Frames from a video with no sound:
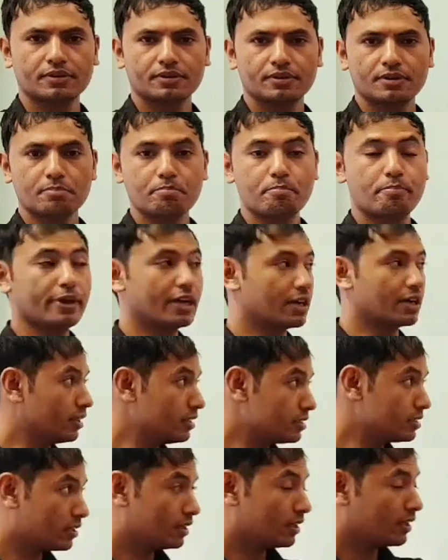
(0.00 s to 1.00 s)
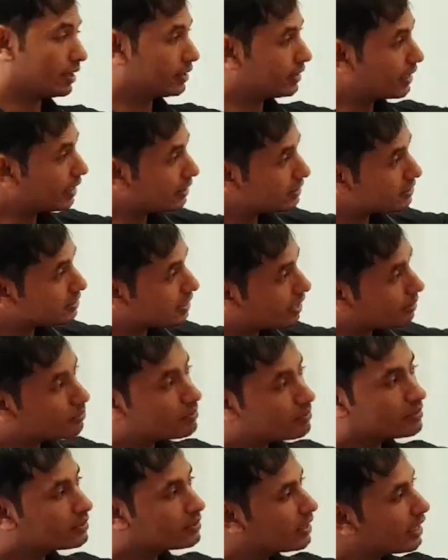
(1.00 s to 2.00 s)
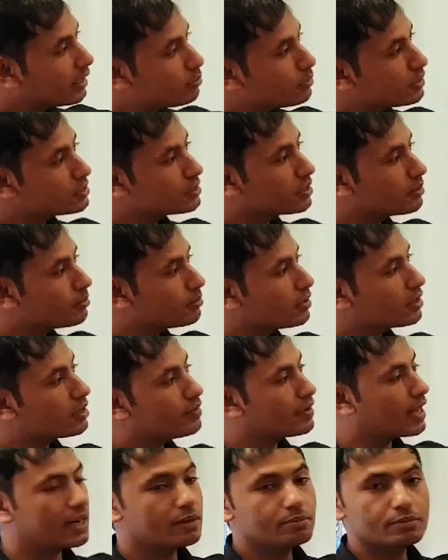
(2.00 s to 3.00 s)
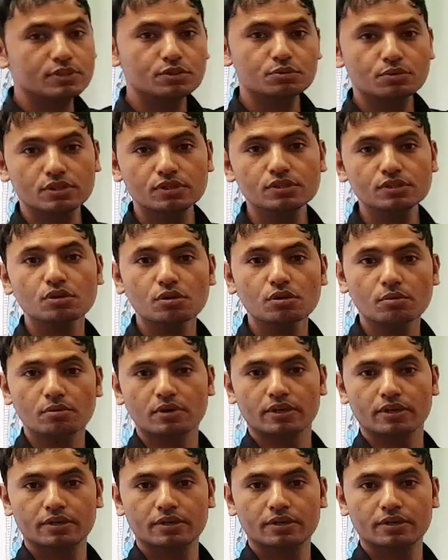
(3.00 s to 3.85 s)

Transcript: Because at that time, that much number of elements were discovered.